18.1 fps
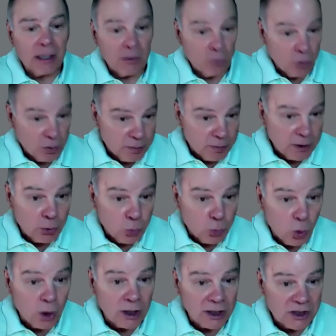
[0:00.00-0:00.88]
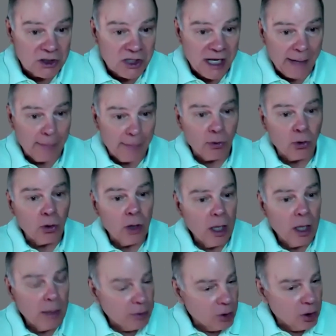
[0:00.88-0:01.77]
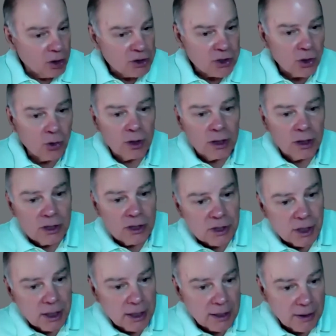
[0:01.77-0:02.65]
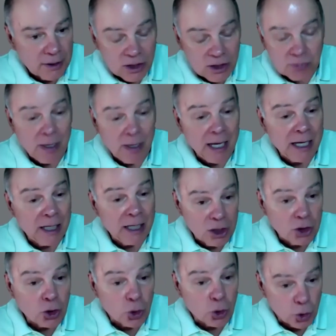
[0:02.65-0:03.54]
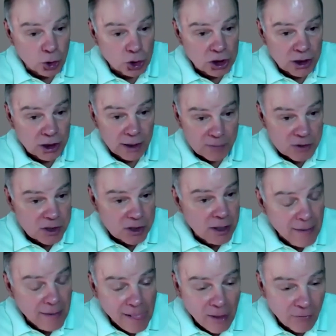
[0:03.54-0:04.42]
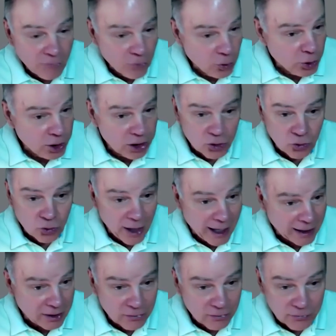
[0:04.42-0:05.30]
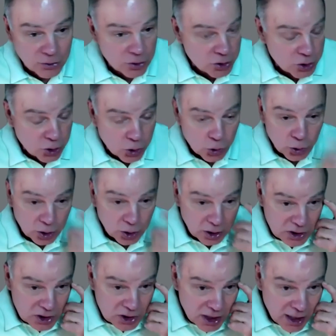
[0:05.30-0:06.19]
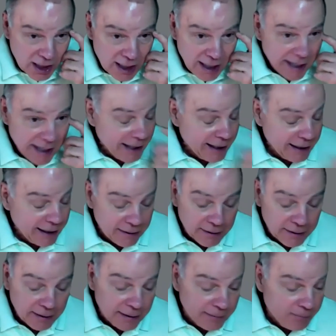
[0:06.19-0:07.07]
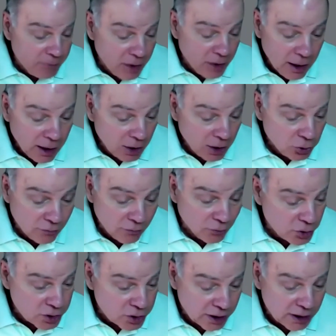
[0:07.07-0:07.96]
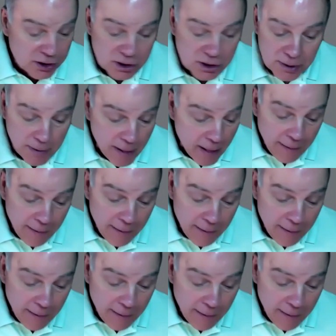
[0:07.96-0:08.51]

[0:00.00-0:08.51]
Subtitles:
would be one example, but also these paid internships, very attractive to students. And universities